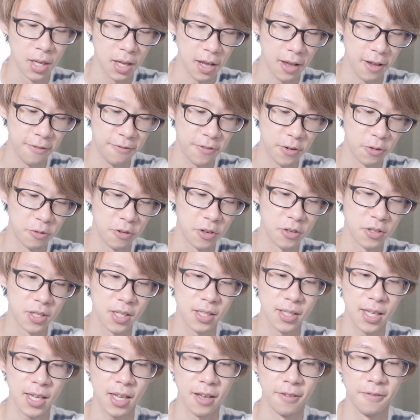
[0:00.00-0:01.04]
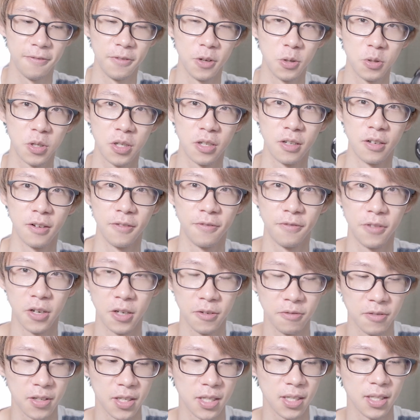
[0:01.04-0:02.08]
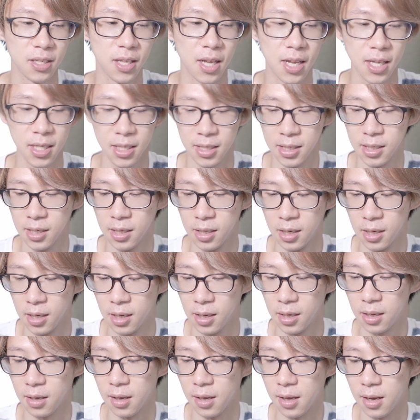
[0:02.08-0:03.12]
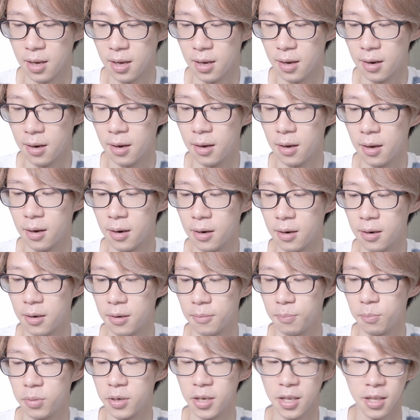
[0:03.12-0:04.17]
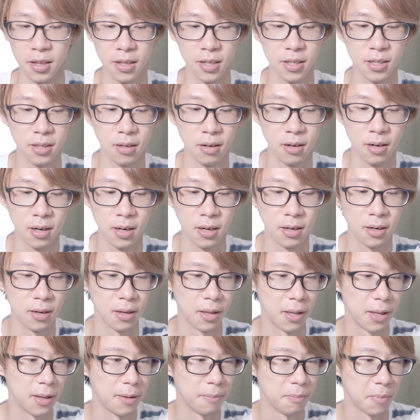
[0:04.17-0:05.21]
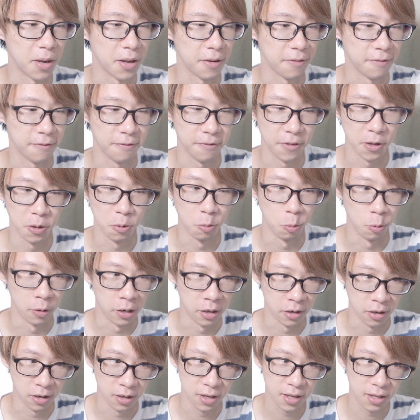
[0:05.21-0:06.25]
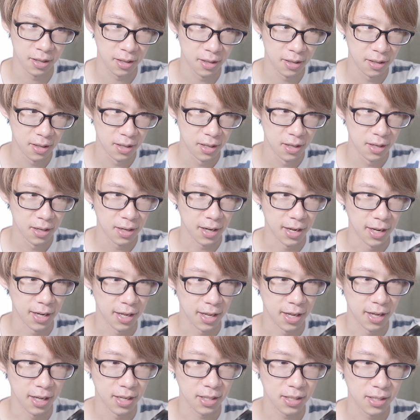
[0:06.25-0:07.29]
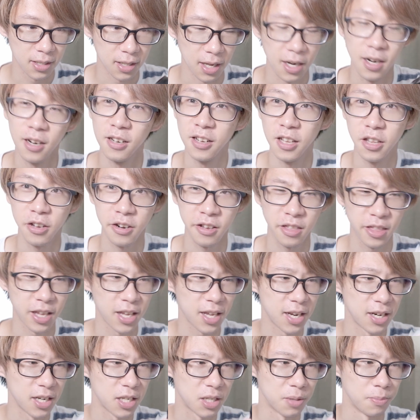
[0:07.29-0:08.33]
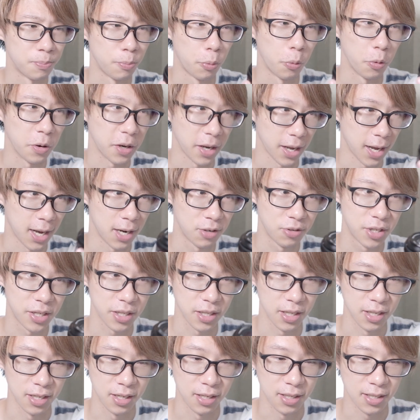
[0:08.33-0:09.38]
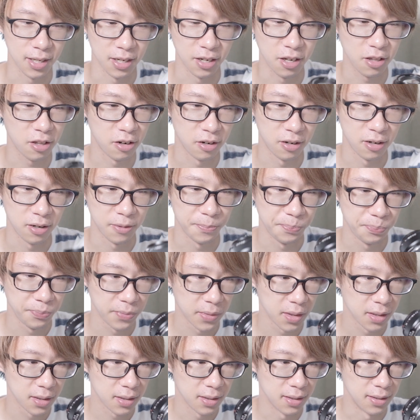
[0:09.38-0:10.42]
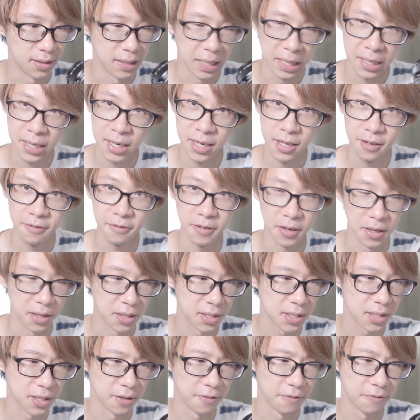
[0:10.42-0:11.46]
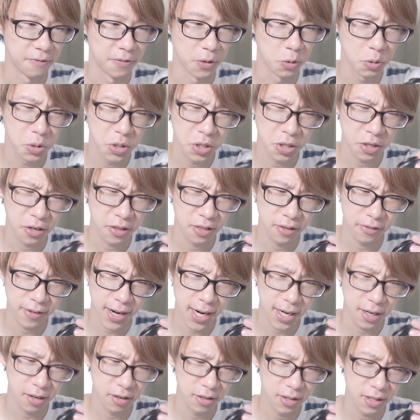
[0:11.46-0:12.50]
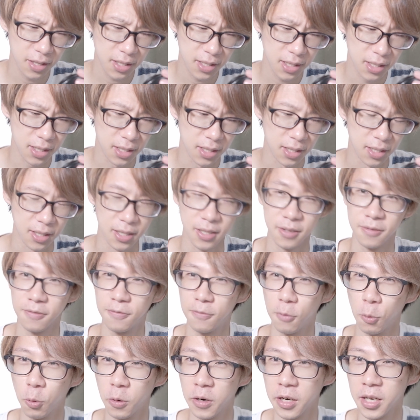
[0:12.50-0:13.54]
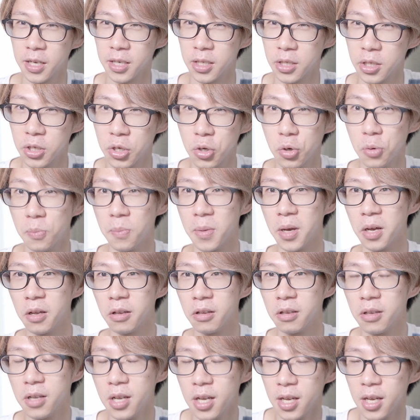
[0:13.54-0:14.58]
if you're using like a filter in front of this lens and putting this on, it might feel weird, I guess. And another thing I need to point out is another negative is the filter thread on this is 42 mil,